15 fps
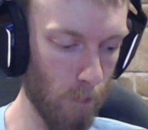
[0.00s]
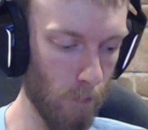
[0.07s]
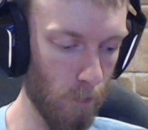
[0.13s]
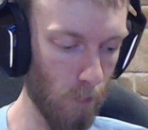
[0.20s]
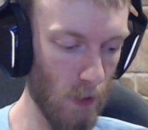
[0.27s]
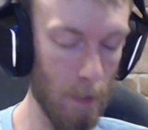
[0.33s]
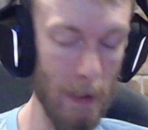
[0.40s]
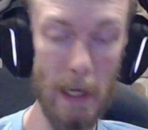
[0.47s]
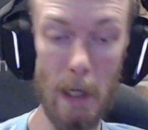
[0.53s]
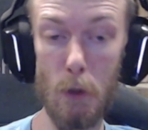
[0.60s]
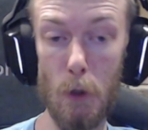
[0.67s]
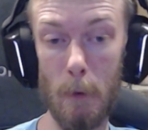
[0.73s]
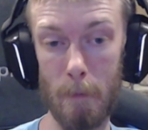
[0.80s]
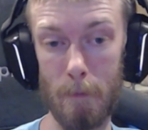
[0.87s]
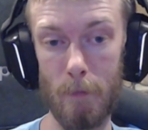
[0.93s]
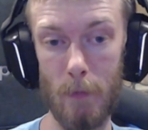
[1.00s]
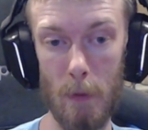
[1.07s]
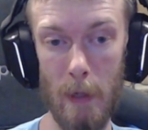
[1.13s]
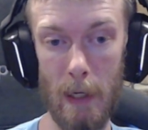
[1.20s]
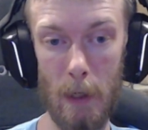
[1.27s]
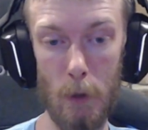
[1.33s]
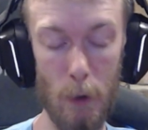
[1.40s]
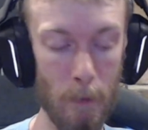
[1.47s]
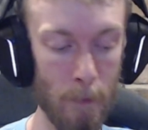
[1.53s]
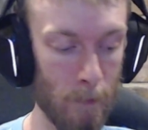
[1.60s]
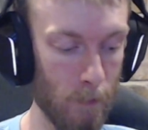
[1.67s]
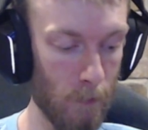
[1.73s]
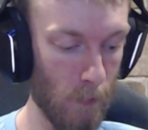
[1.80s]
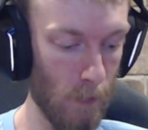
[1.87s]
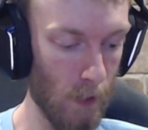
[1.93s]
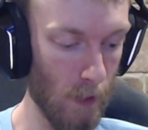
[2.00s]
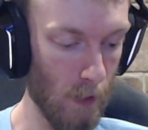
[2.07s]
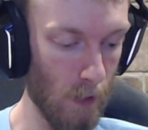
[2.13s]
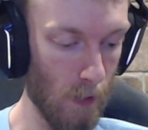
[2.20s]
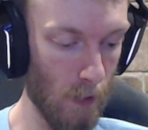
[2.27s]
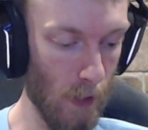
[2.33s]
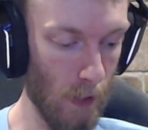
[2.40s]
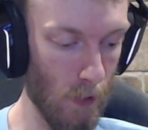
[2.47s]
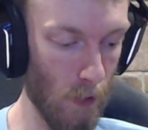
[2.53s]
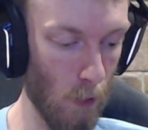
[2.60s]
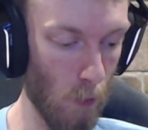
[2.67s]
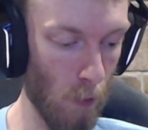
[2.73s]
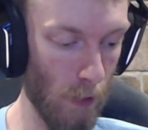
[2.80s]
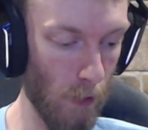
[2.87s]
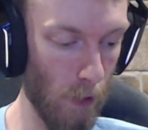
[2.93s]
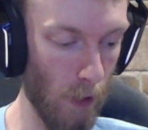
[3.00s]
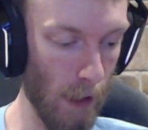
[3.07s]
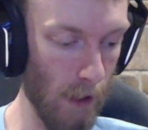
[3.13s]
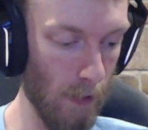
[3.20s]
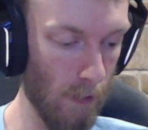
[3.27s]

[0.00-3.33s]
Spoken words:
It's a big issue. It's a big issue. It's going to do 130.